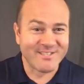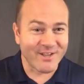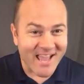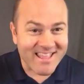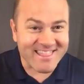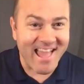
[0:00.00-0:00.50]
to
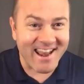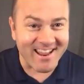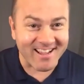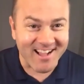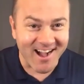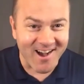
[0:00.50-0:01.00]
get right. that
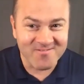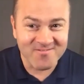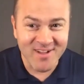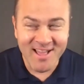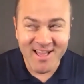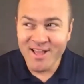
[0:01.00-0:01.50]

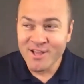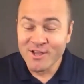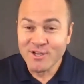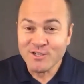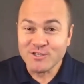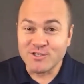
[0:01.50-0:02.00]
income.
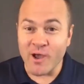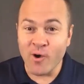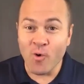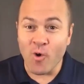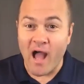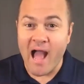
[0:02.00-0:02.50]

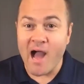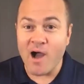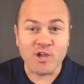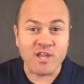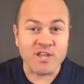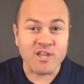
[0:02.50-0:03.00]
So,
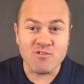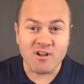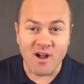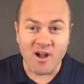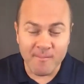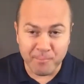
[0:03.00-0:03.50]
how can you
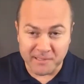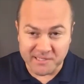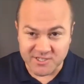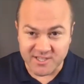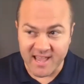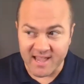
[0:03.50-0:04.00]

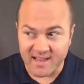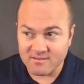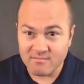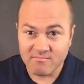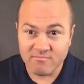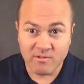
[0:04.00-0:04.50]
accomplish that?
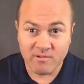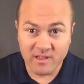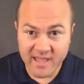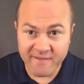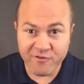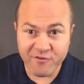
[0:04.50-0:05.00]

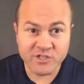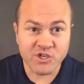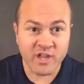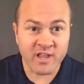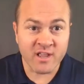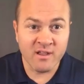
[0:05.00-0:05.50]

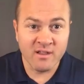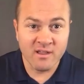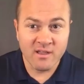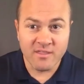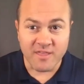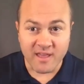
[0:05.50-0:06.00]
Leveraging
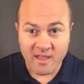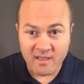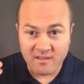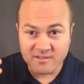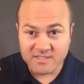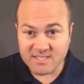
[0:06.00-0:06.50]

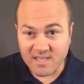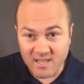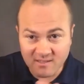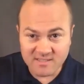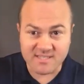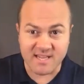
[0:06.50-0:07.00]
the
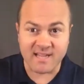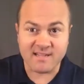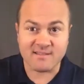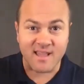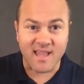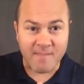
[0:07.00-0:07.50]
skill set,
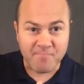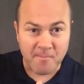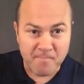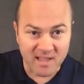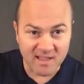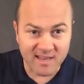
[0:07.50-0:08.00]
the
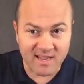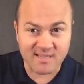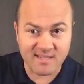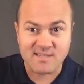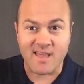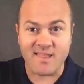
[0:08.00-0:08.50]

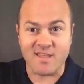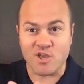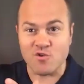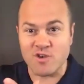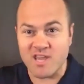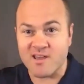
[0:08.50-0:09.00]
capabilities, and the
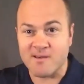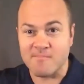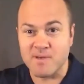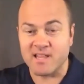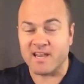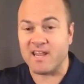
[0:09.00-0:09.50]
unique
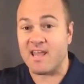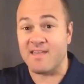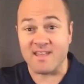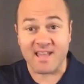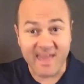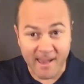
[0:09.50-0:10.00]
ability and
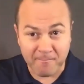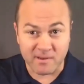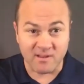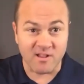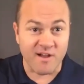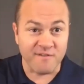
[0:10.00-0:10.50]
the
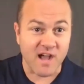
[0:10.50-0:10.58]
capital of